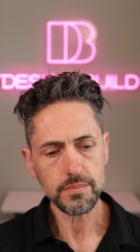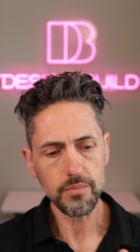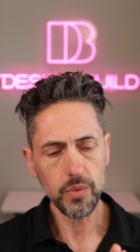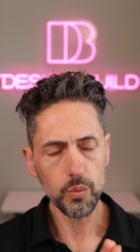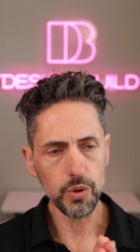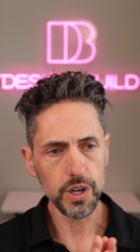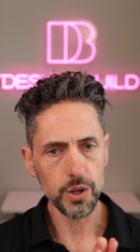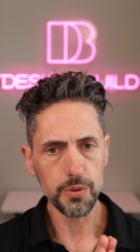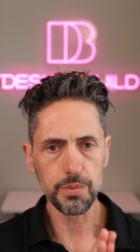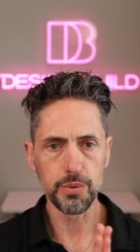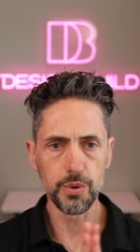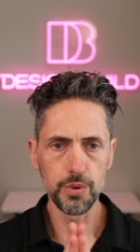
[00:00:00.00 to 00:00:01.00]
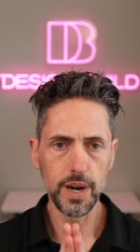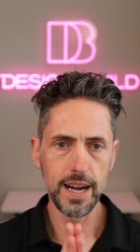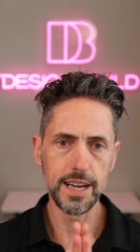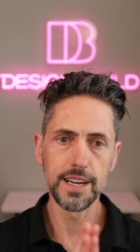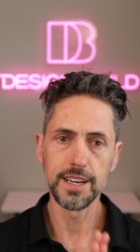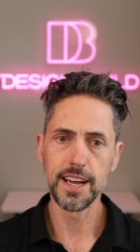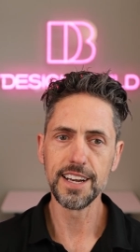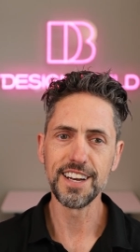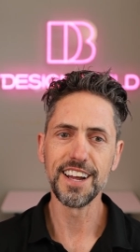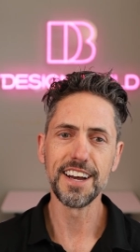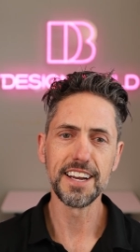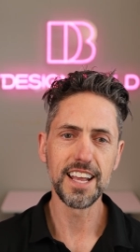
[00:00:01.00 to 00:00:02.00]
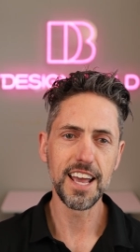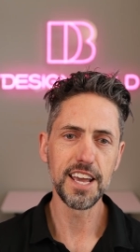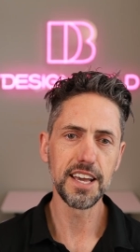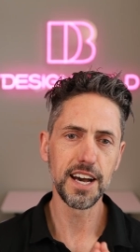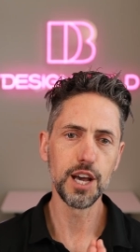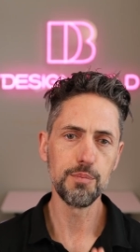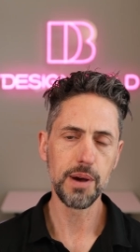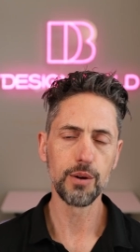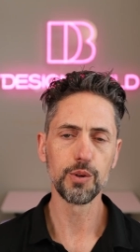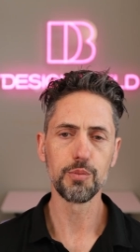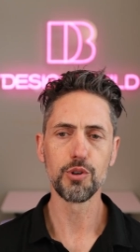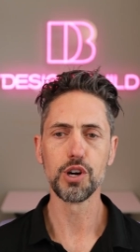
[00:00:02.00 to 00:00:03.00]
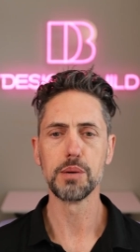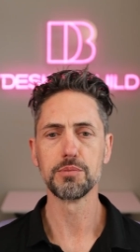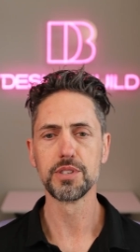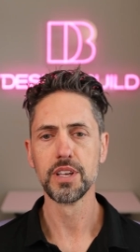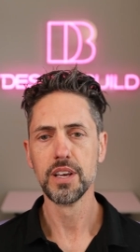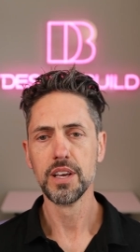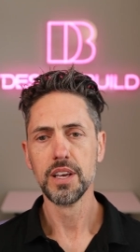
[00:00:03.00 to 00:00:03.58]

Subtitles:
We're going to go through 99 AI power prompts,